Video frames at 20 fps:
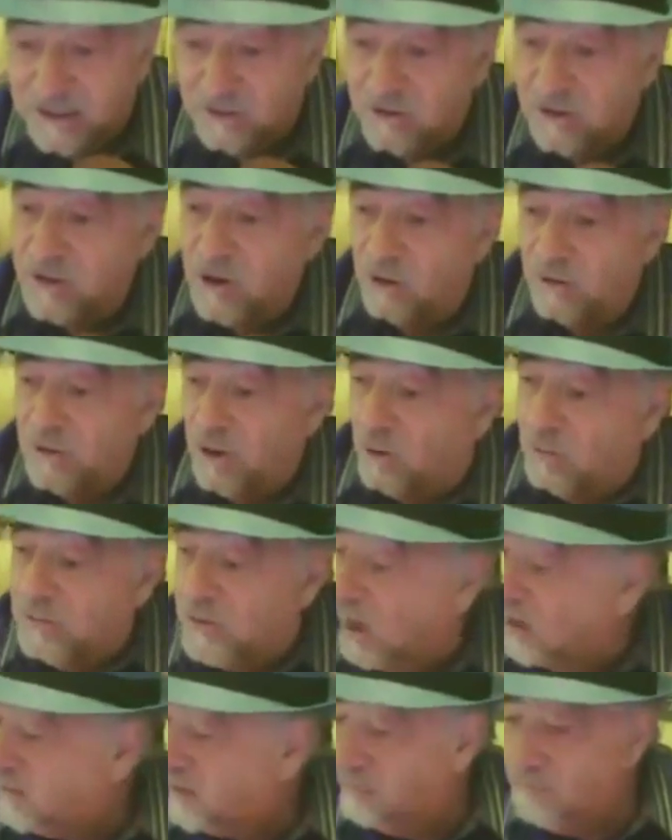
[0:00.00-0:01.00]
there's
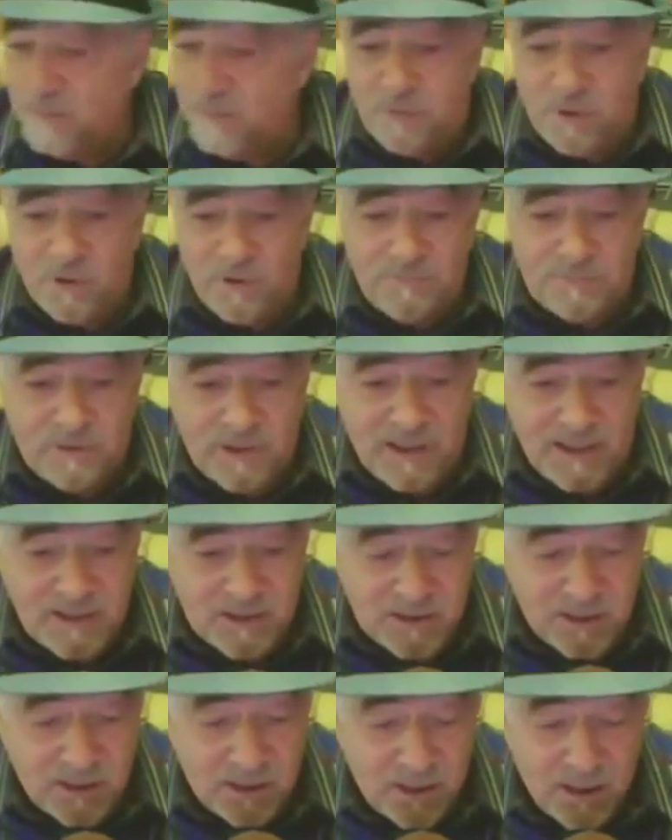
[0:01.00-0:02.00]
nothing be put in
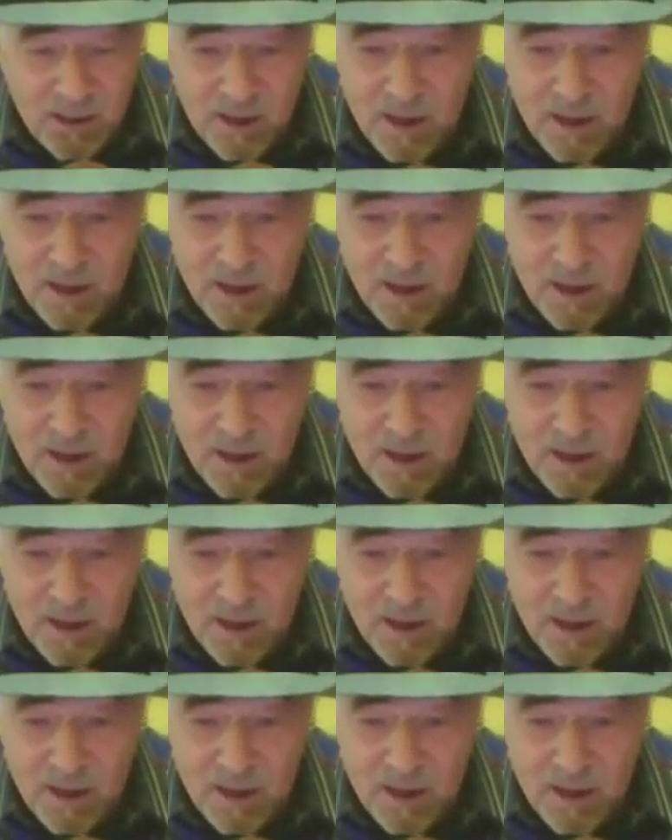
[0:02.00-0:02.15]
place here.